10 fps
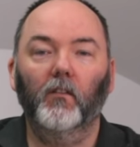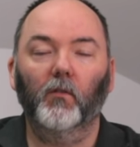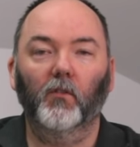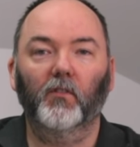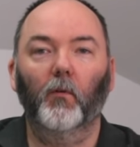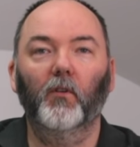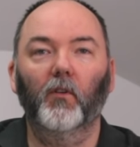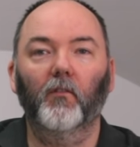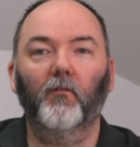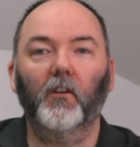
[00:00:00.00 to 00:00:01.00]
So also when
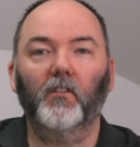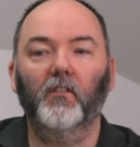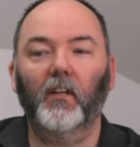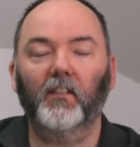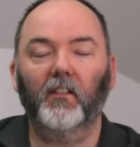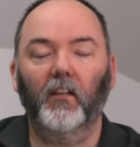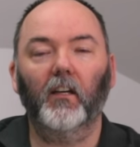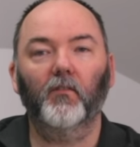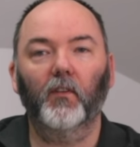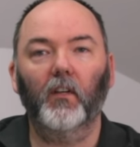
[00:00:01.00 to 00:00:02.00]
doing the friction test in the
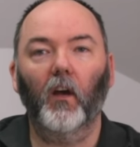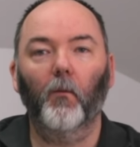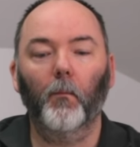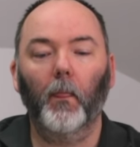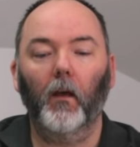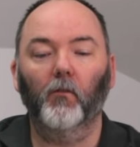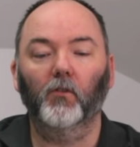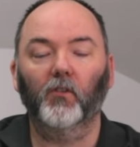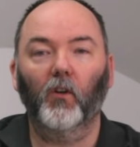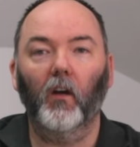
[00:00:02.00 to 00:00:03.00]
next video, I've
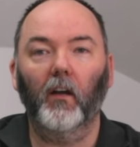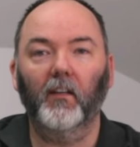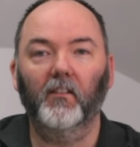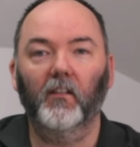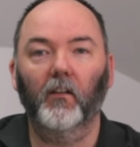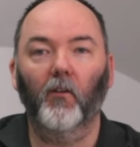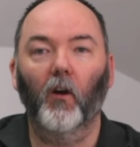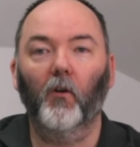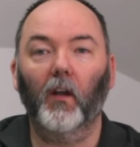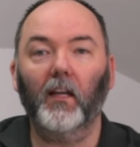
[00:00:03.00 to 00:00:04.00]
also got a
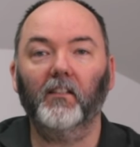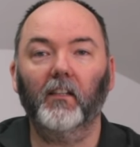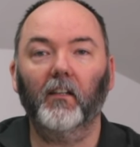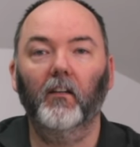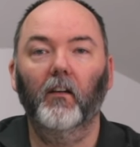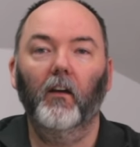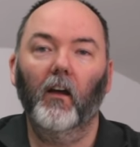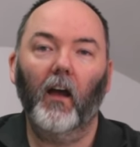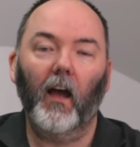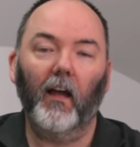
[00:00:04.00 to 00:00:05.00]
Zero Classic
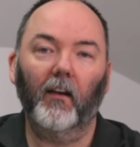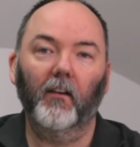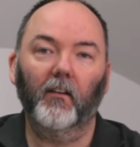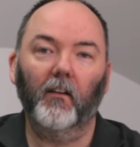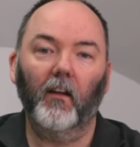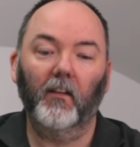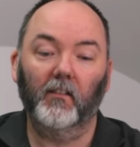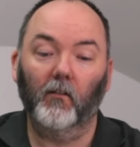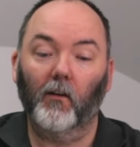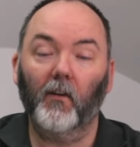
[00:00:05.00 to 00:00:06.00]
and a
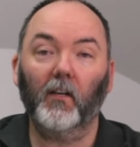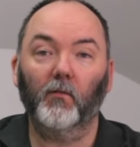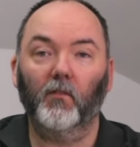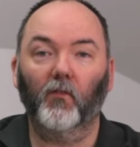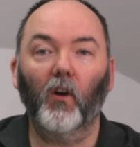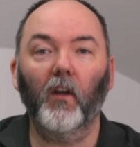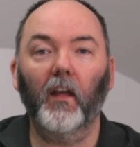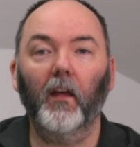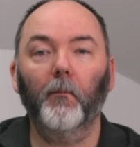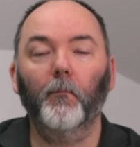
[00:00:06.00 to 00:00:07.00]
Zero FX, which I've got
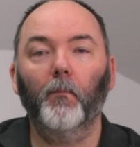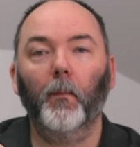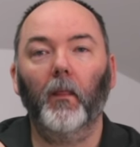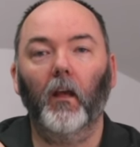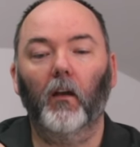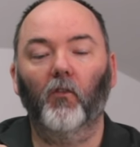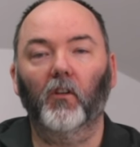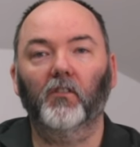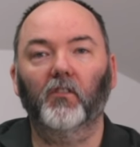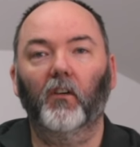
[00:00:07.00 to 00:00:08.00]
here. And I've
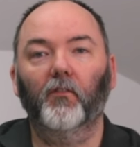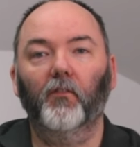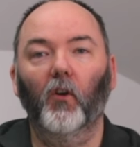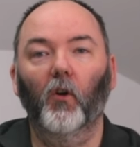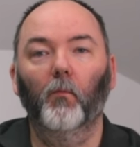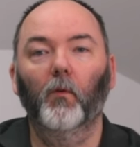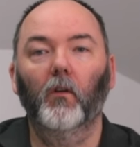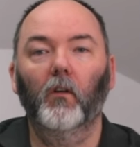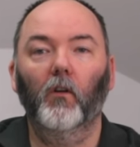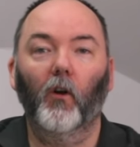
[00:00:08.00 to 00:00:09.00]
got a soft foam
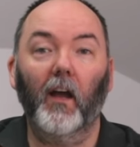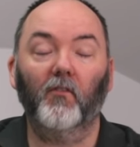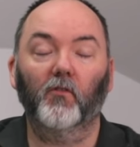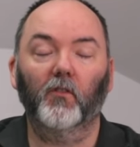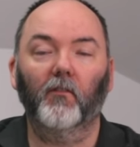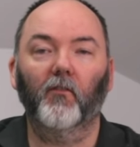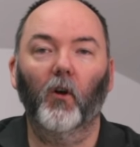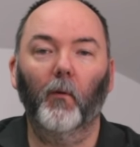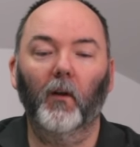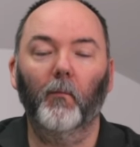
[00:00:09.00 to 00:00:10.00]
extra soft
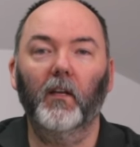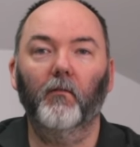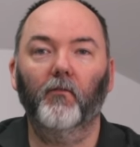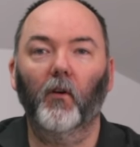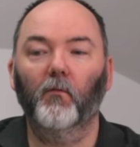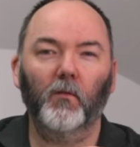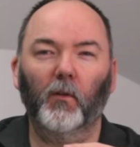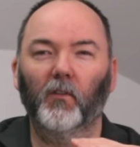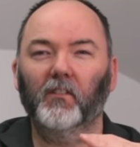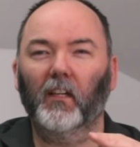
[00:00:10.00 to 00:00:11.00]
foam and a medium foam so
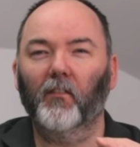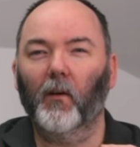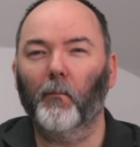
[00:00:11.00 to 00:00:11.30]
we can understand if